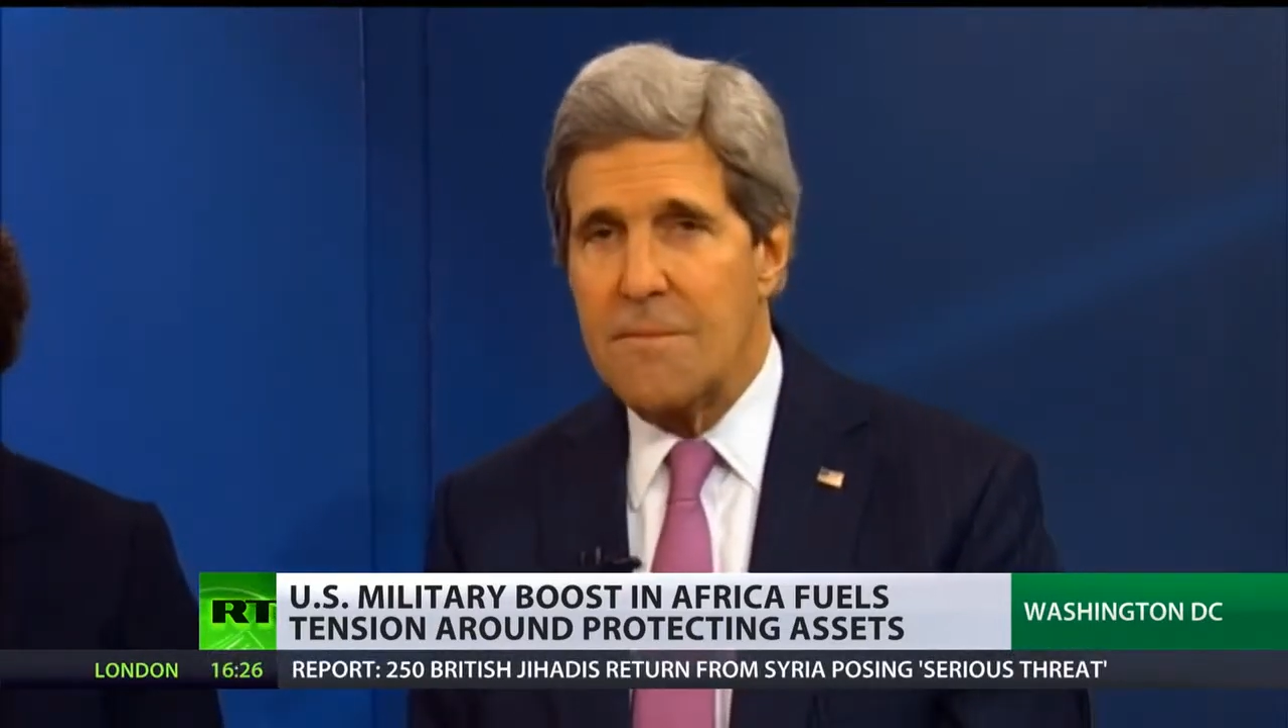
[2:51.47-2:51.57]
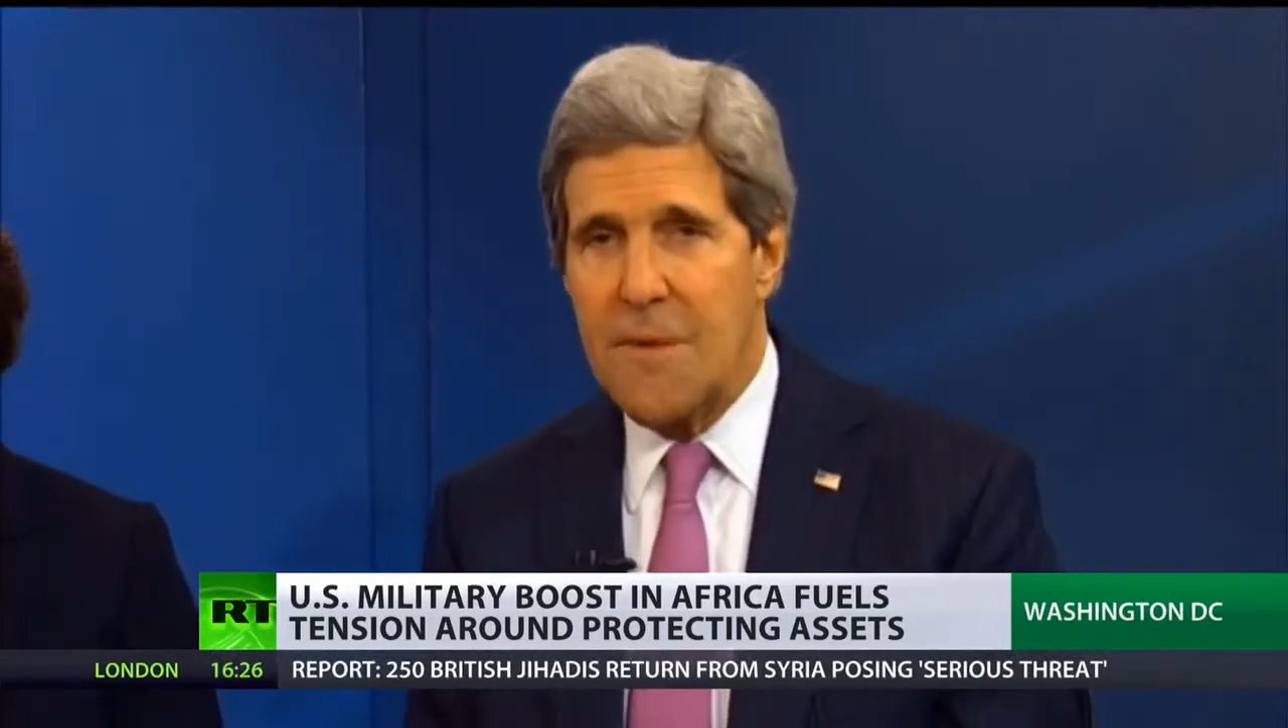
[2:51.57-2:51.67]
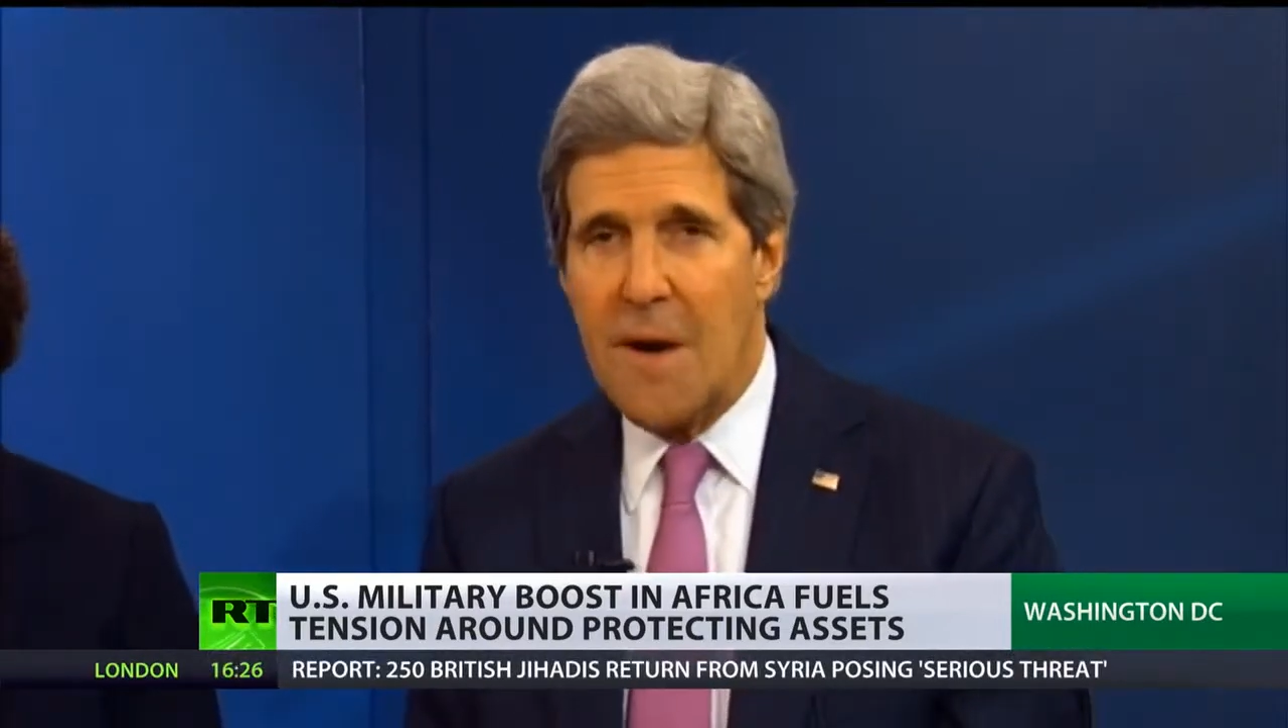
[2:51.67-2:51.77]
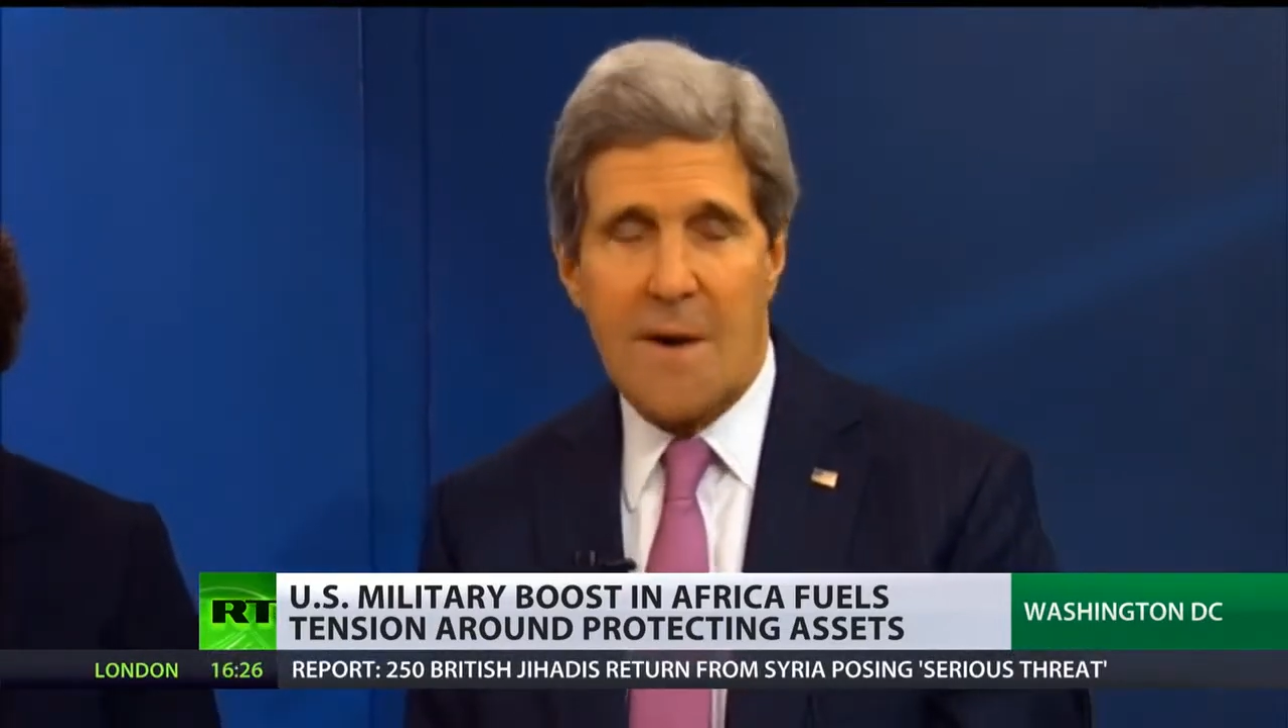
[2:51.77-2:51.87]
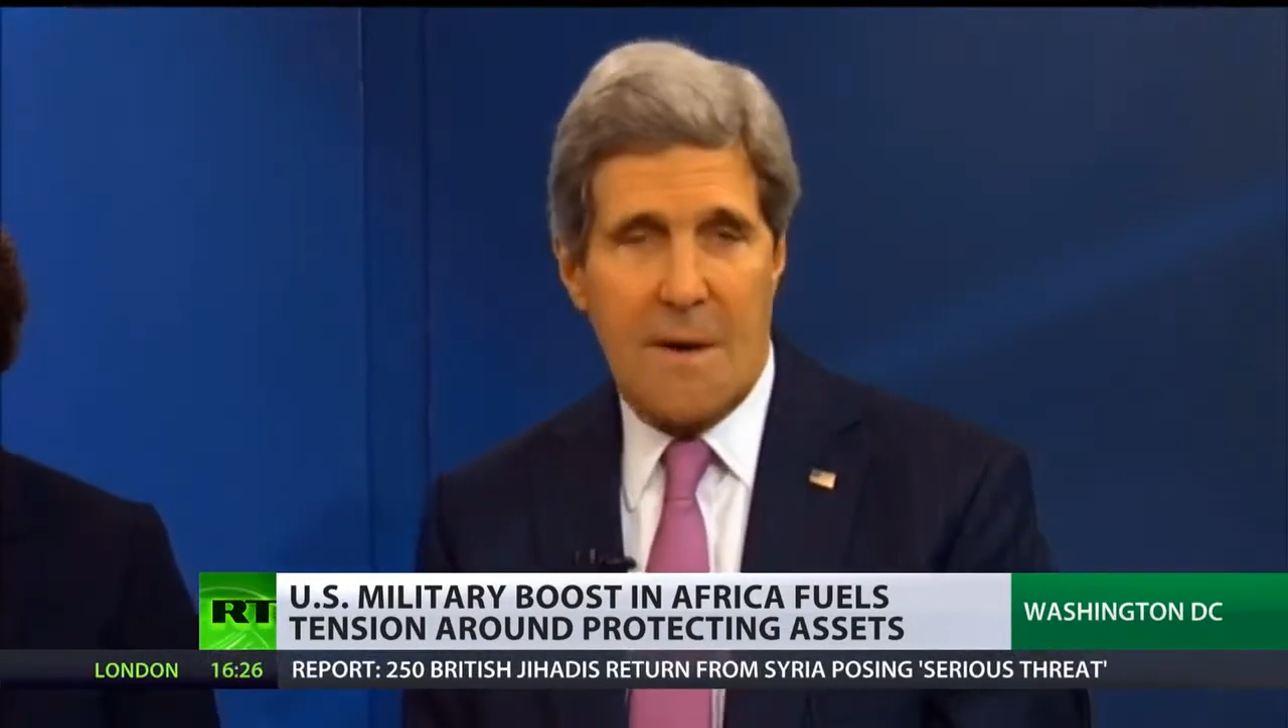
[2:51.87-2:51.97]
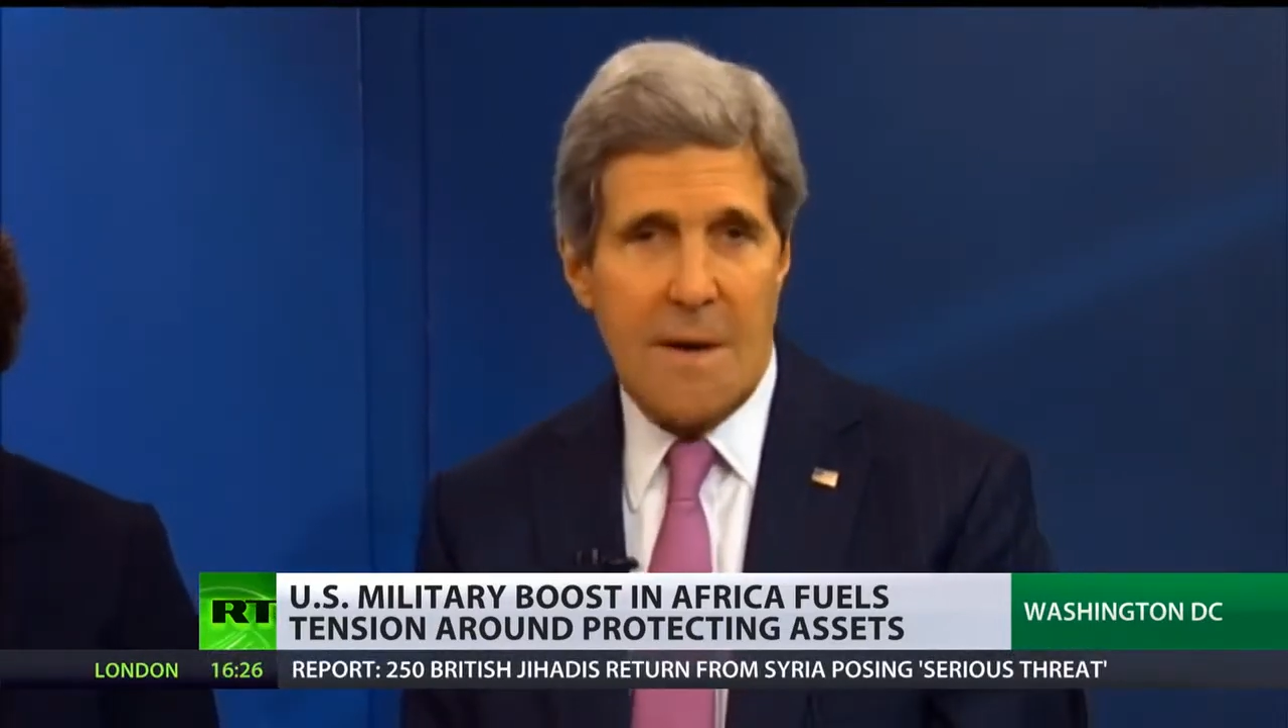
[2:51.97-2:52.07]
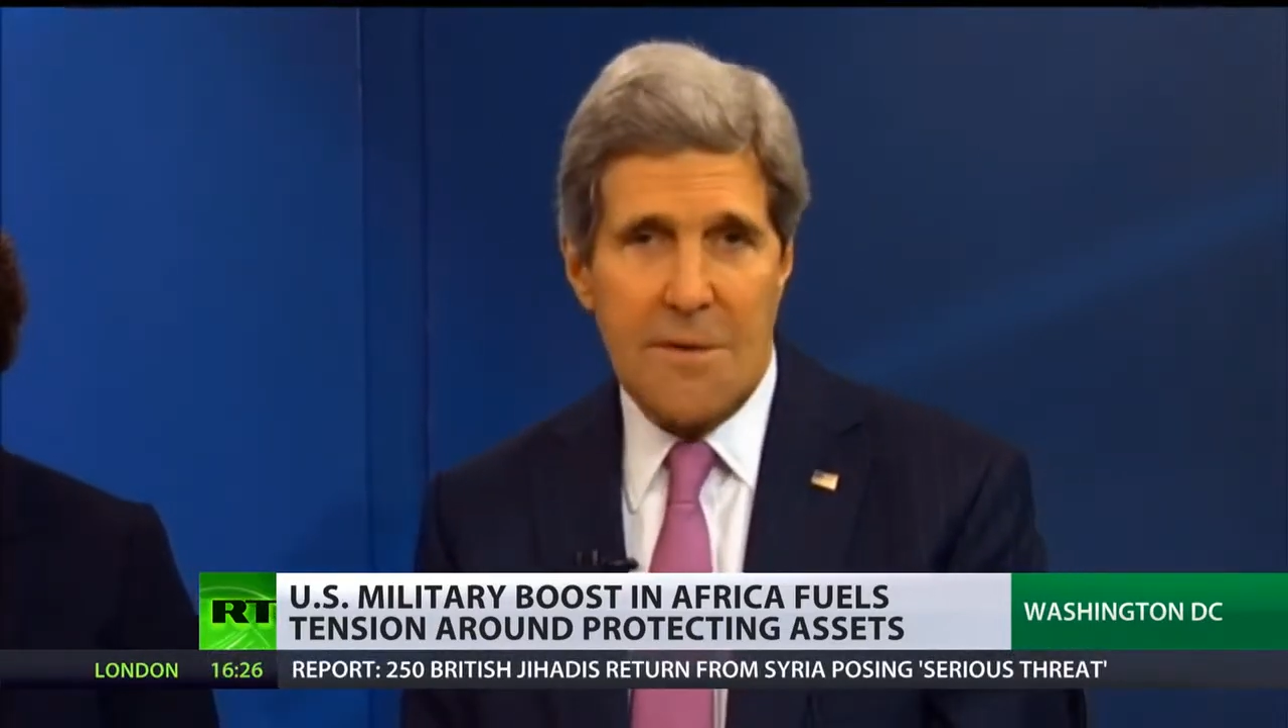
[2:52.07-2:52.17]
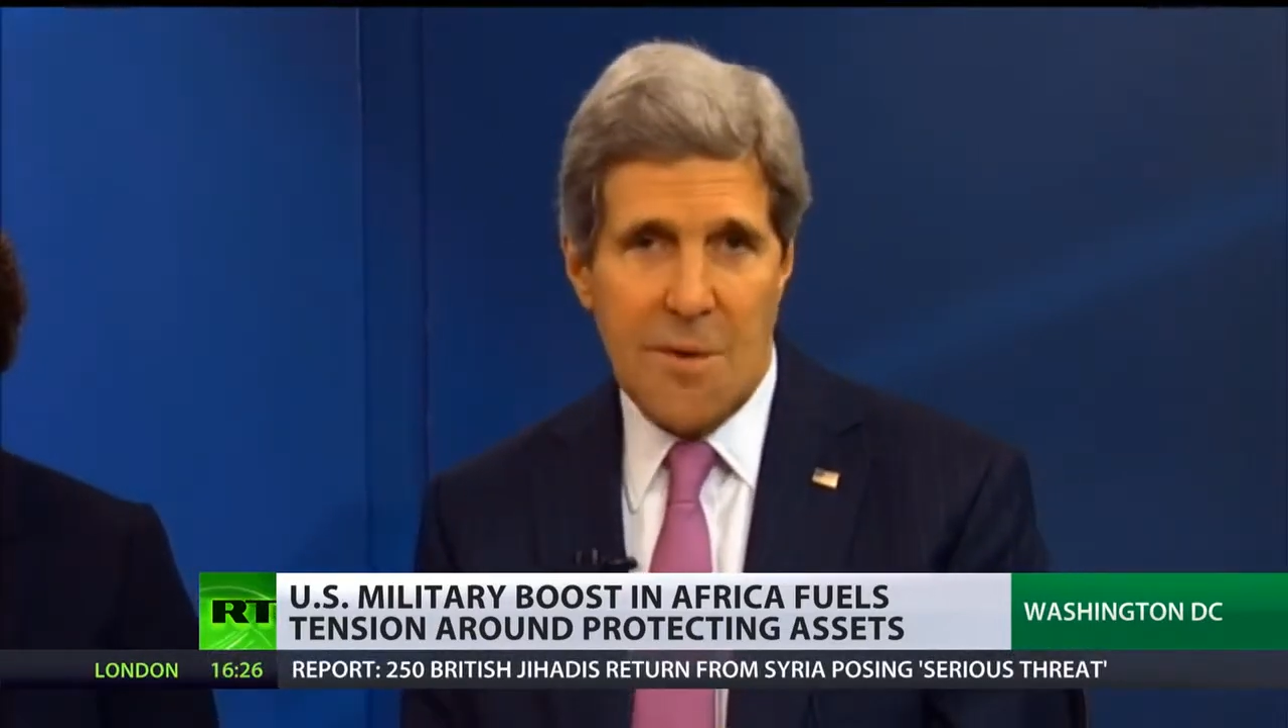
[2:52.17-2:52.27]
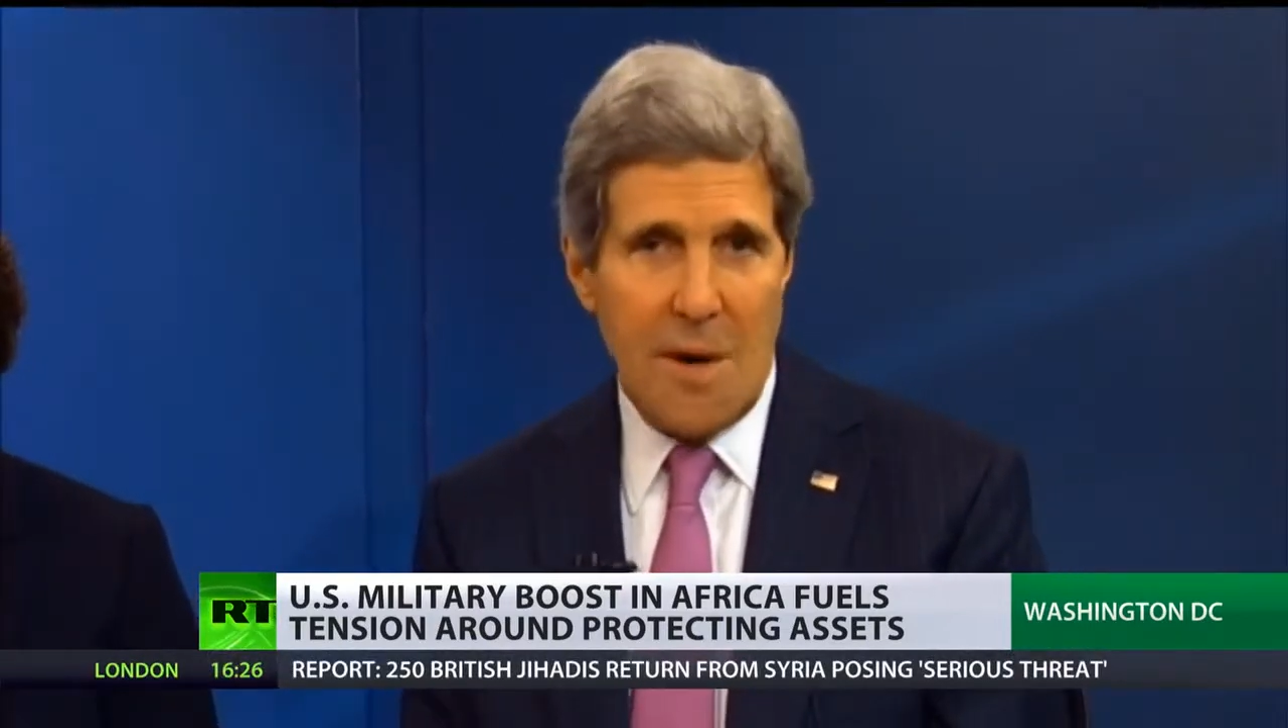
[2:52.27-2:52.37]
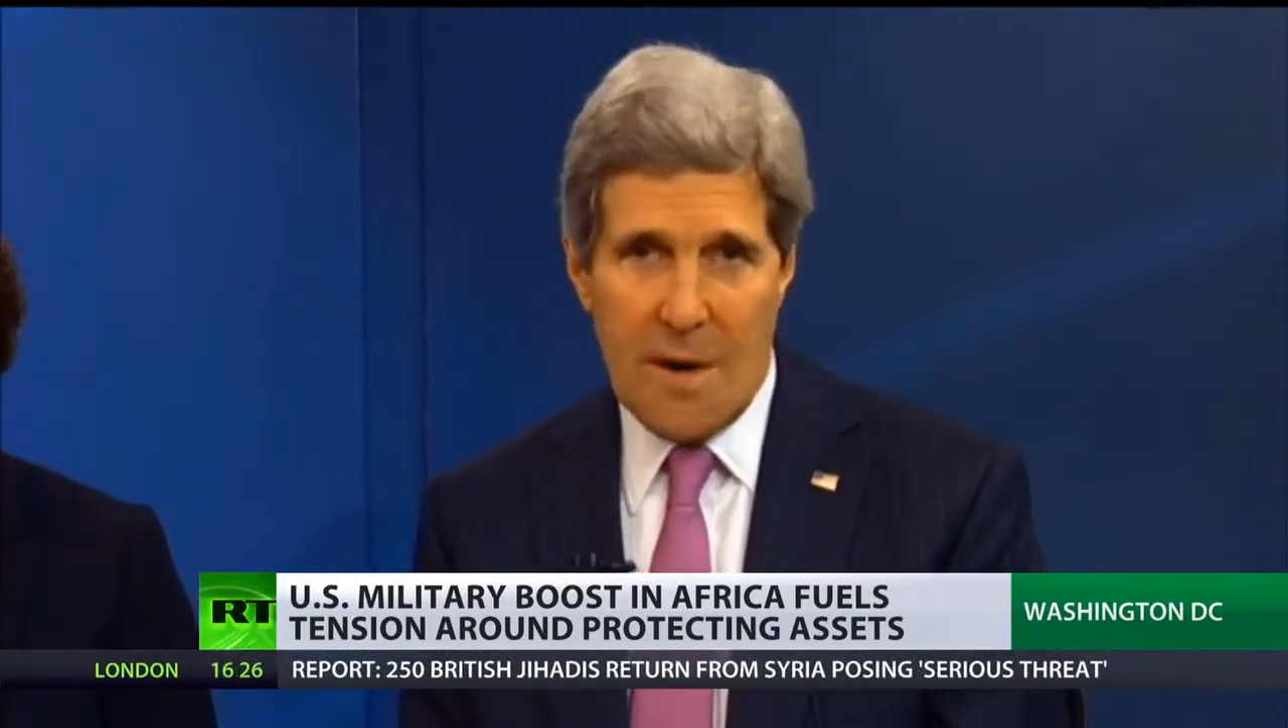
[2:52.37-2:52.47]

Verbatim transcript: fire under